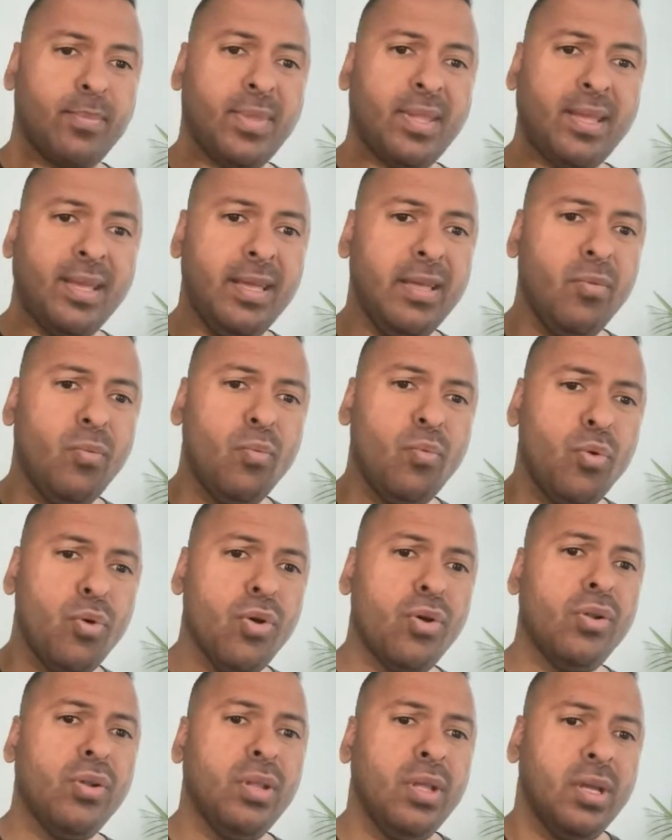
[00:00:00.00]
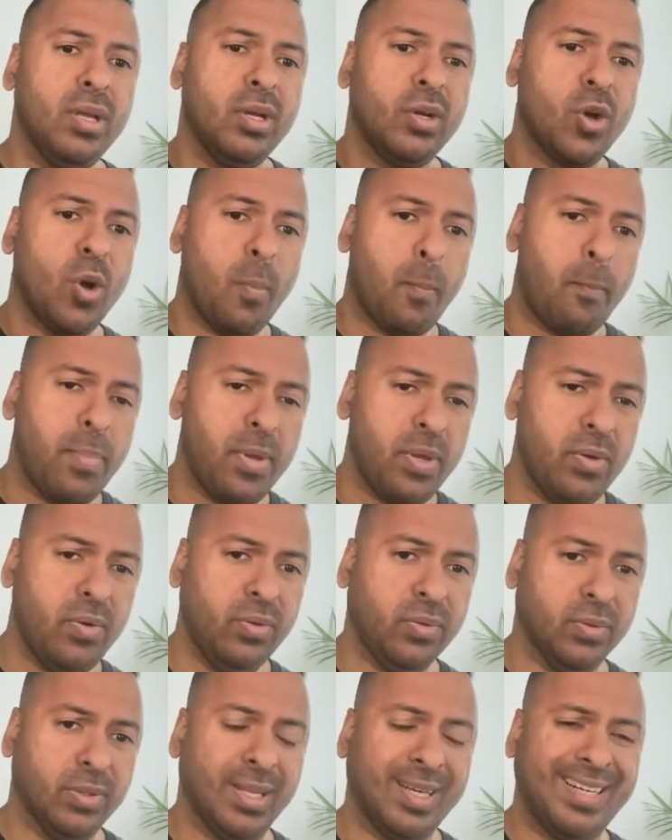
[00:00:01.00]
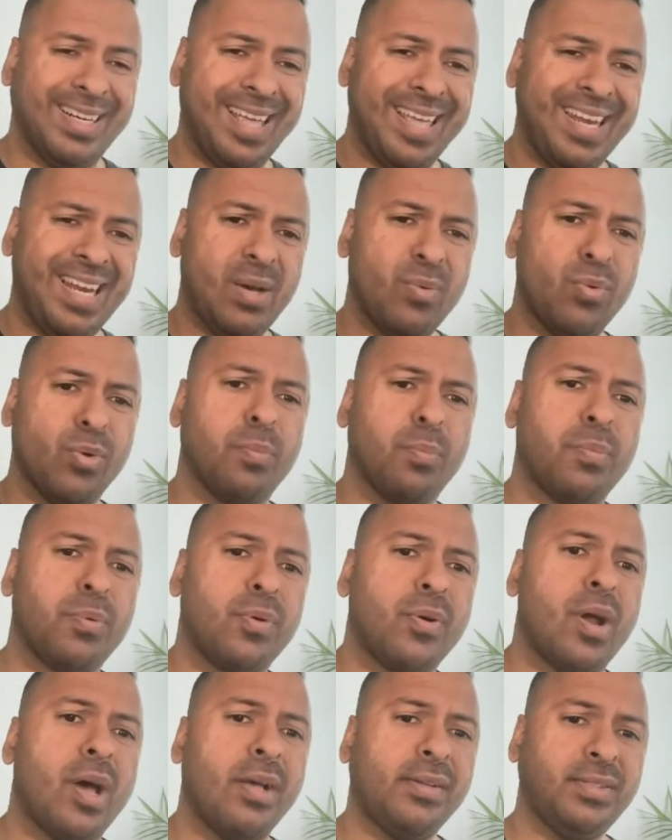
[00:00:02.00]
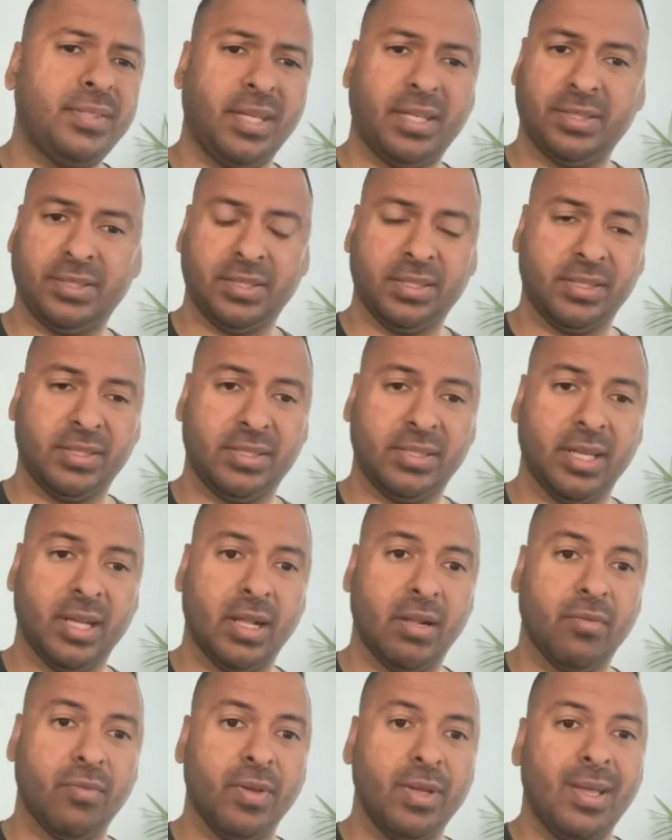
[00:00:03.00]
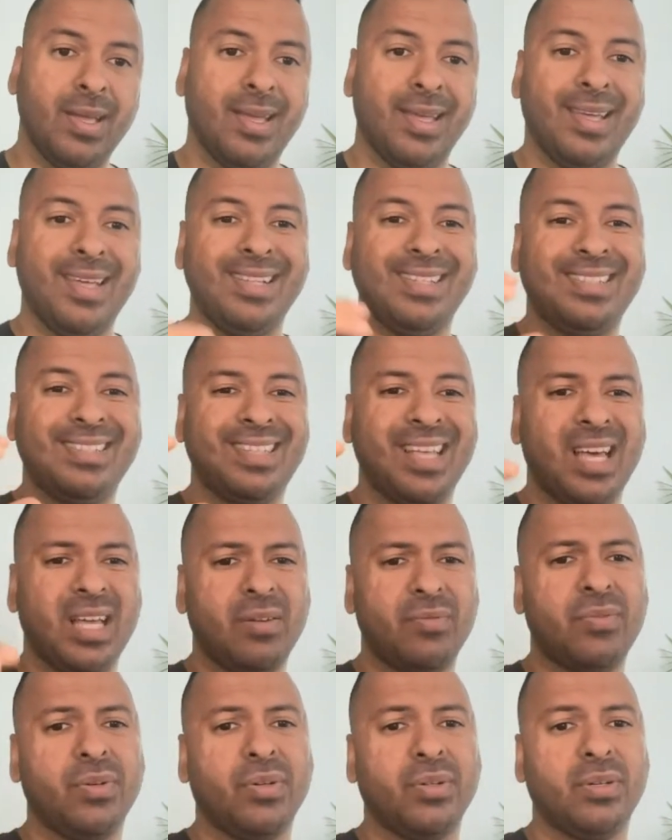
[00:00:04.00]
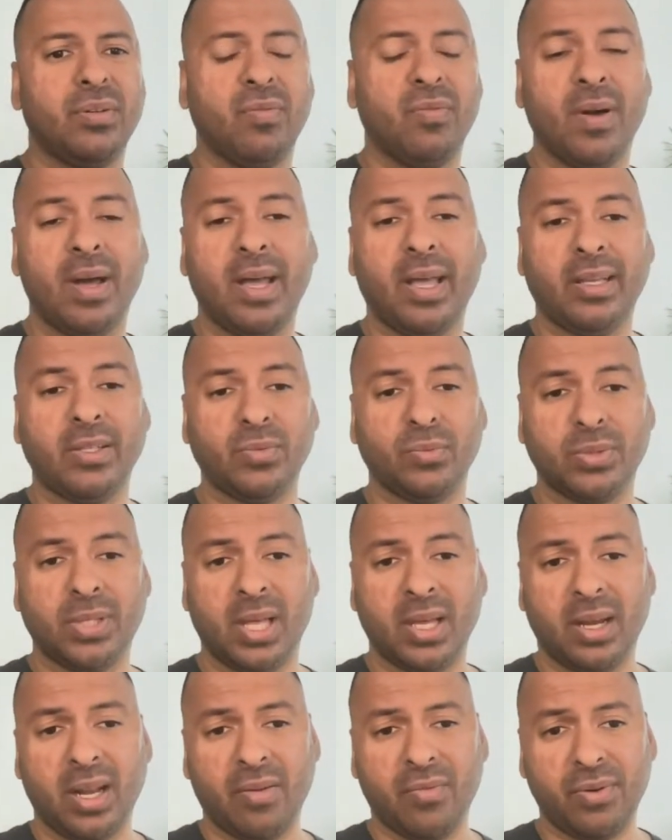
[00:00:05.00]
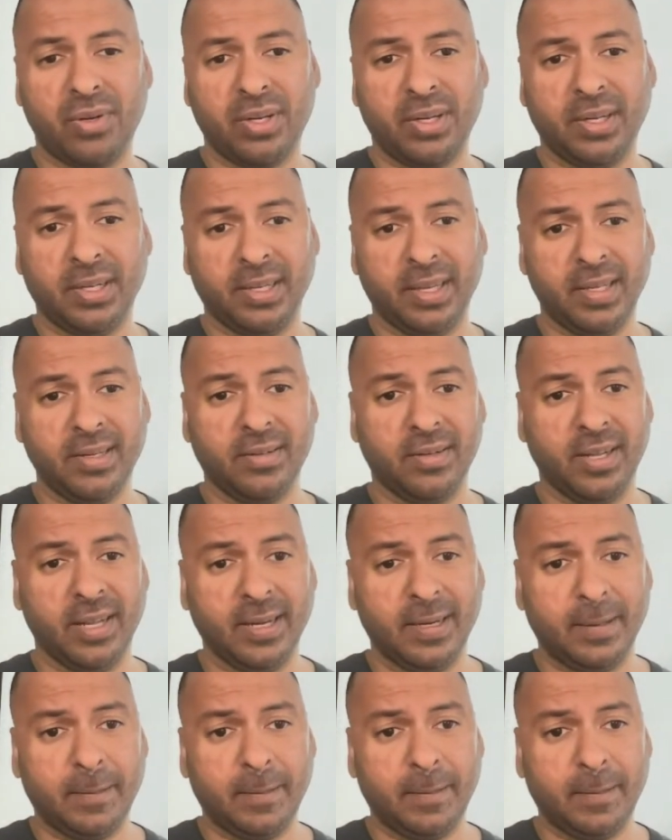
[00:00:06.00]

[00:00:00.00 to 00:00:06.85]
it will compute, the data will process itself inside of your device without ever needing internet.